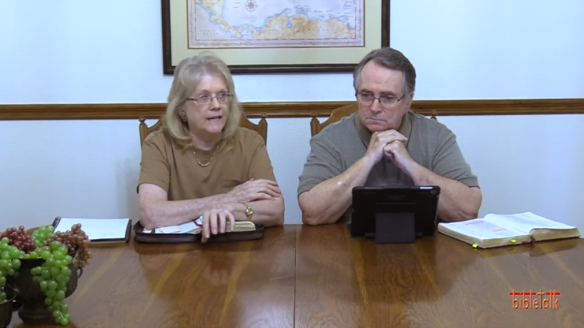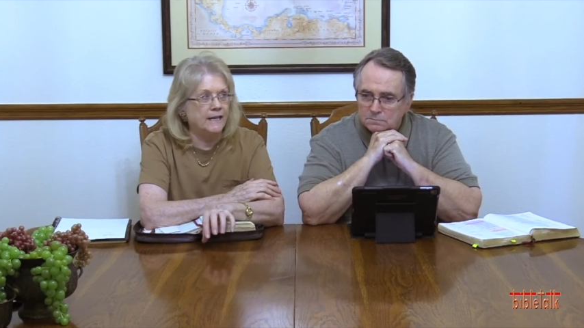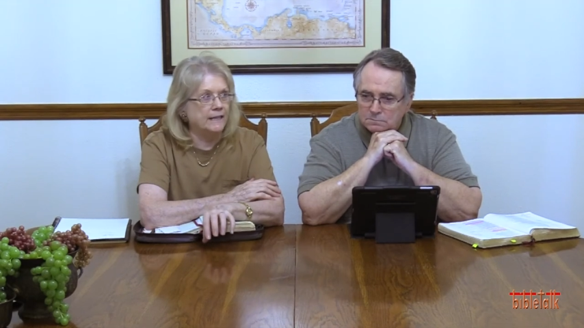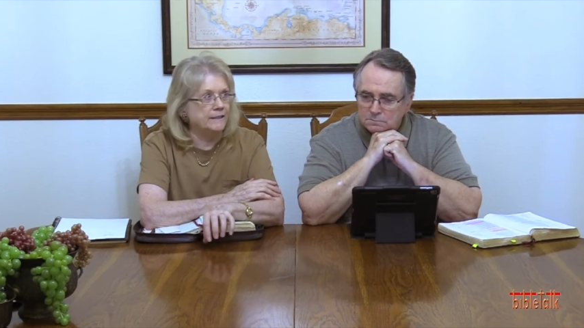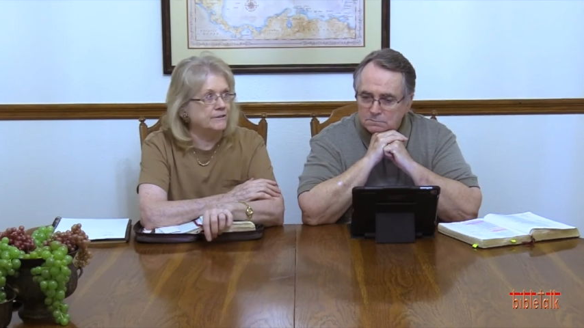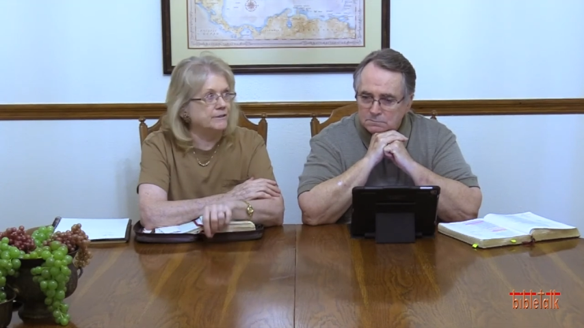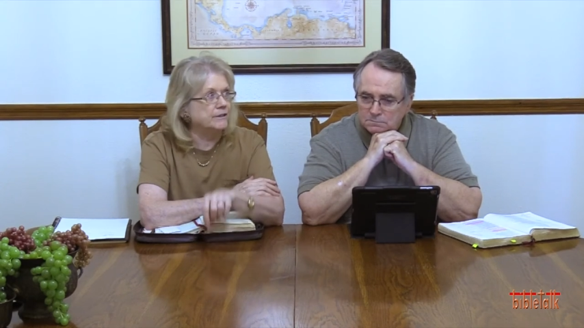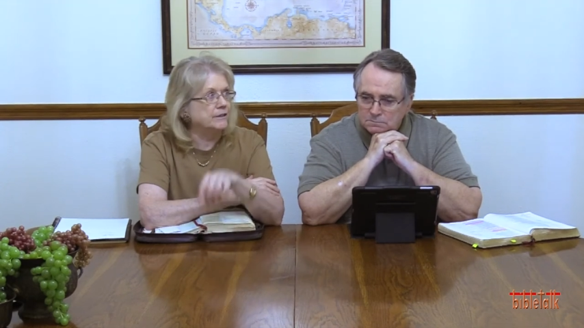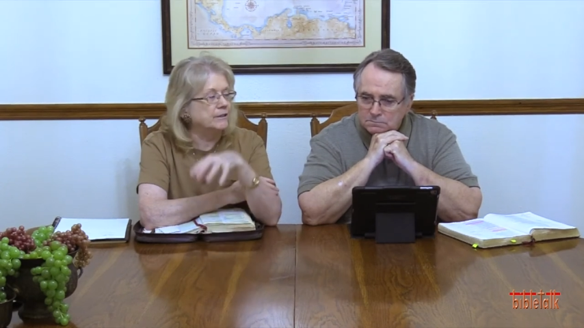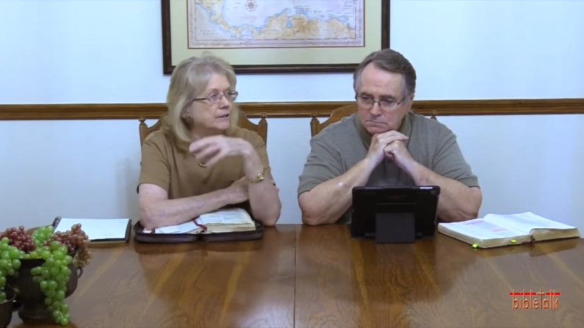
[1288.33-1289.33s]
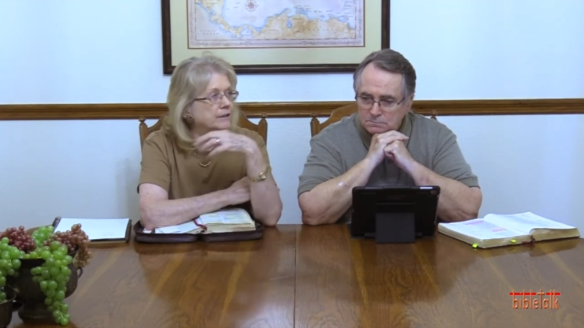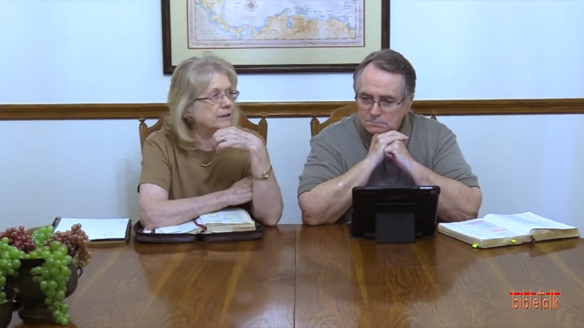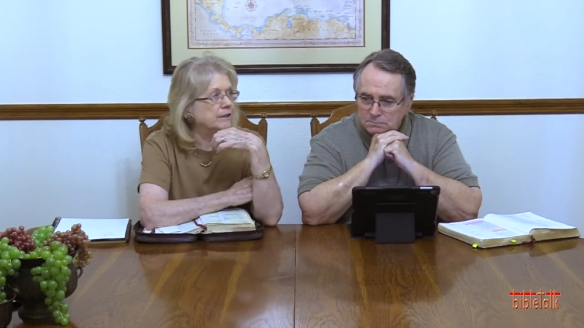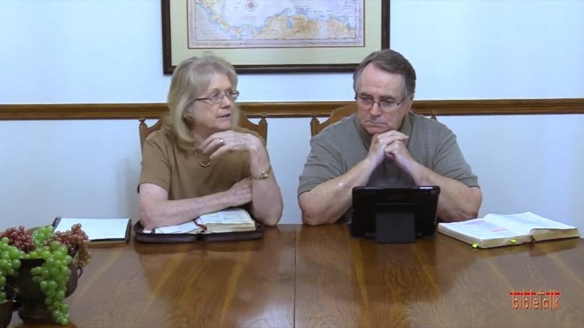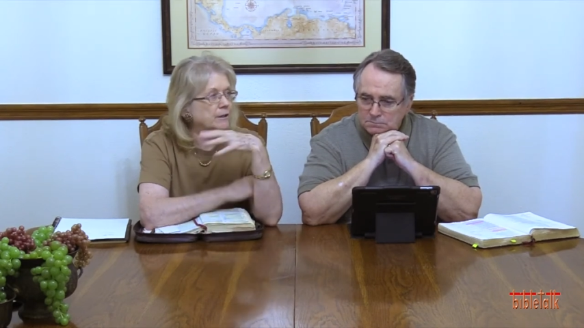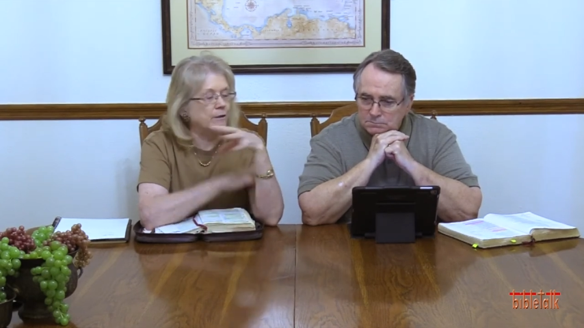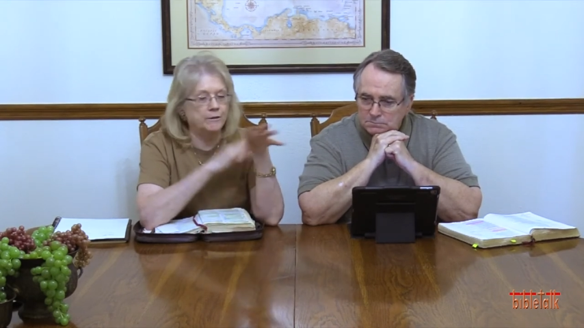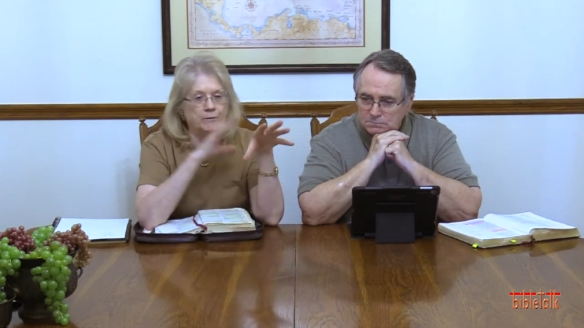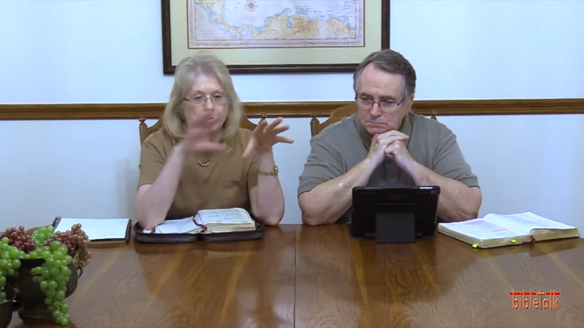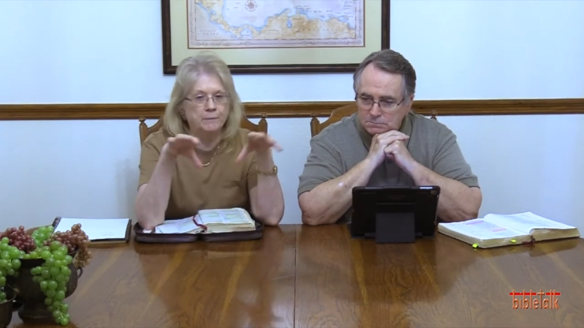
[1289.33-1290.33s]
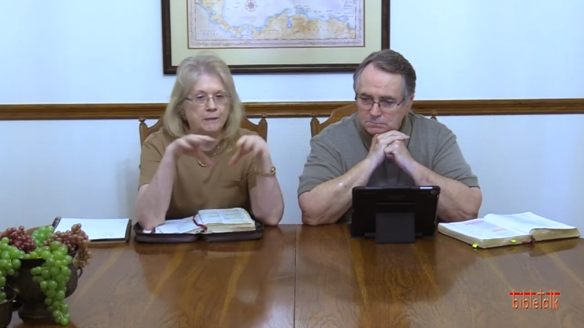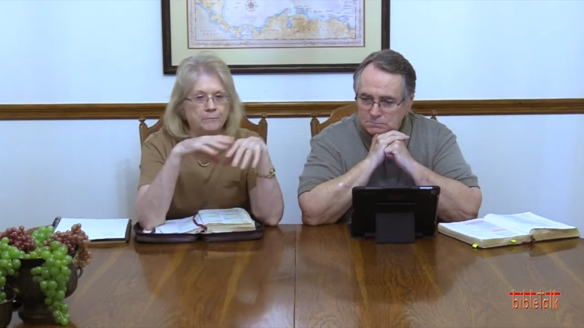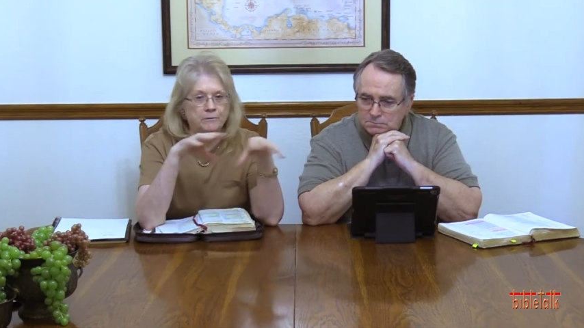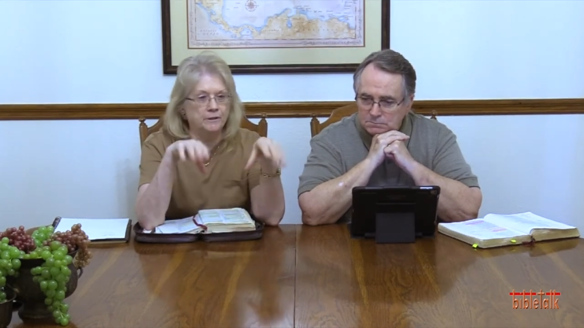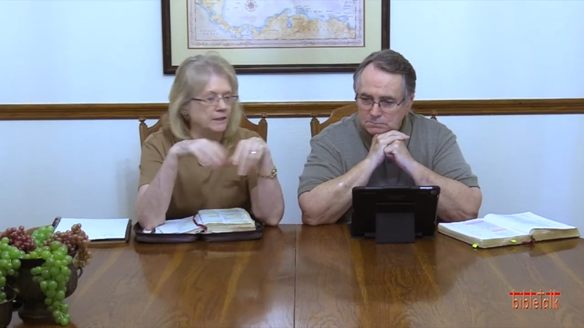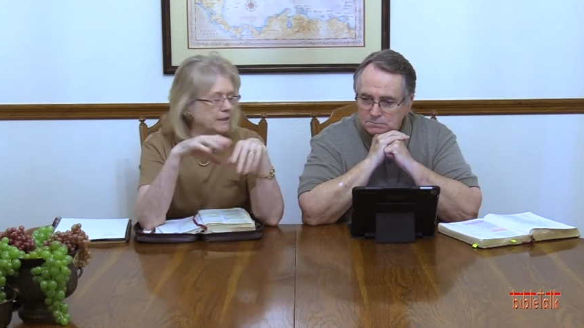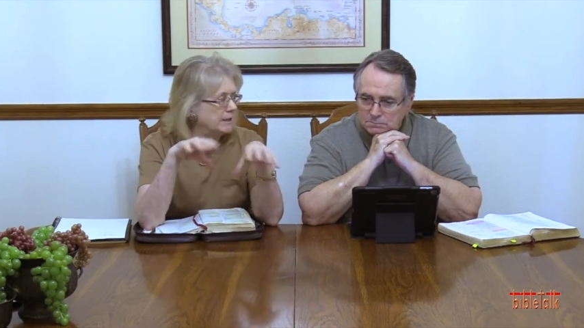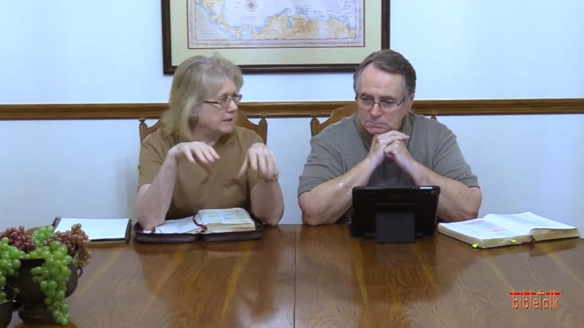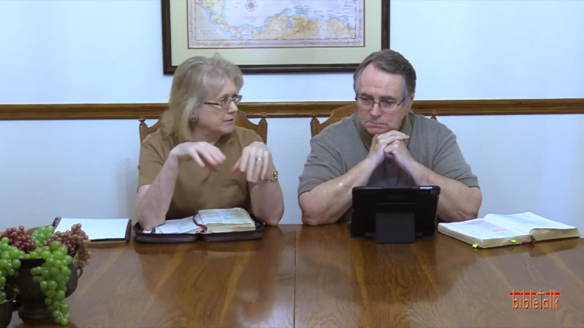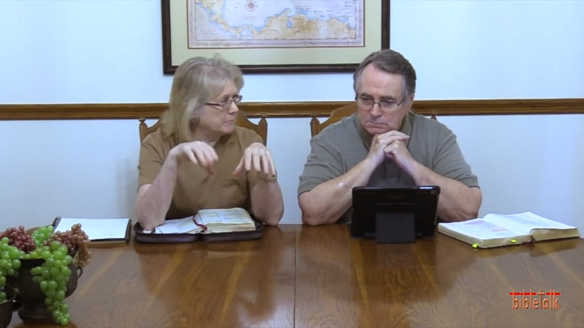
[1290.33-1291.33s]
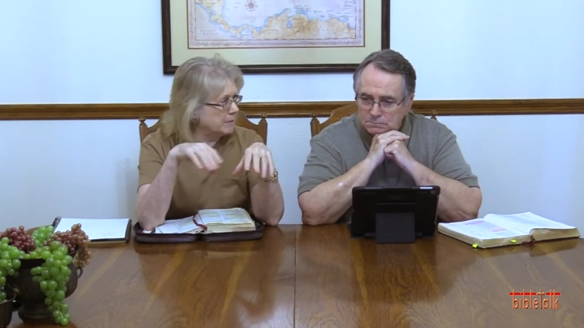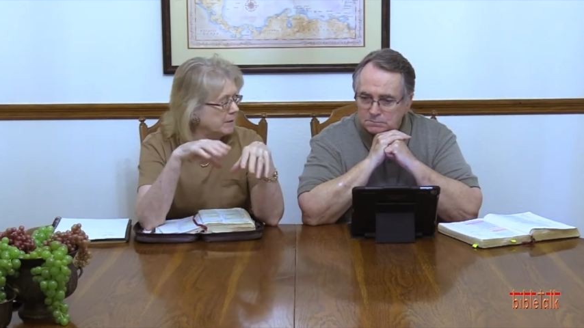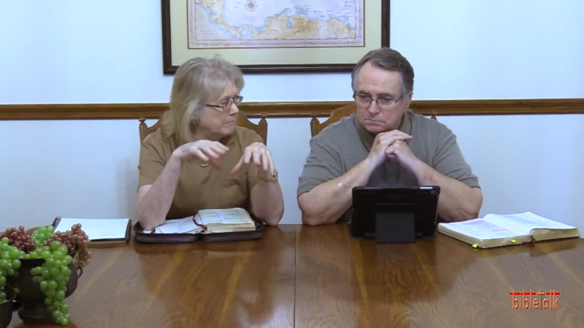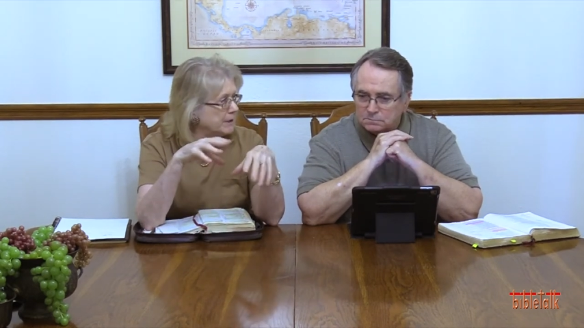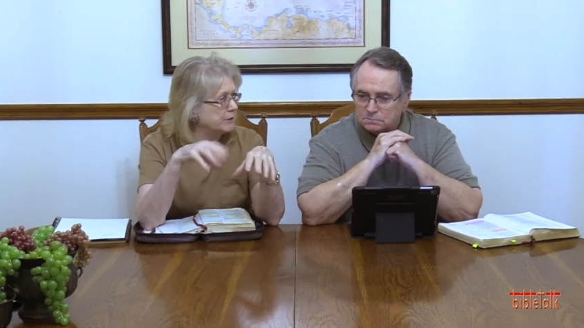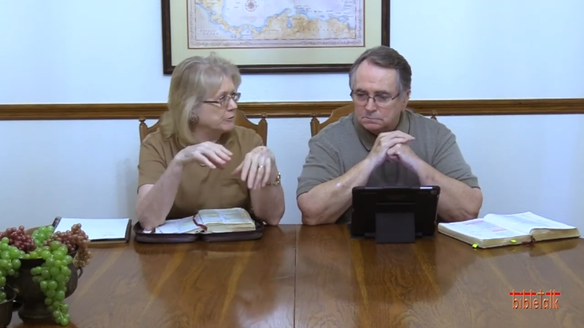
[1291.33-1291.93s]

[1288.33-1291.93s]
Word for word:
Speaker 1: And the, the people in the, in the, I met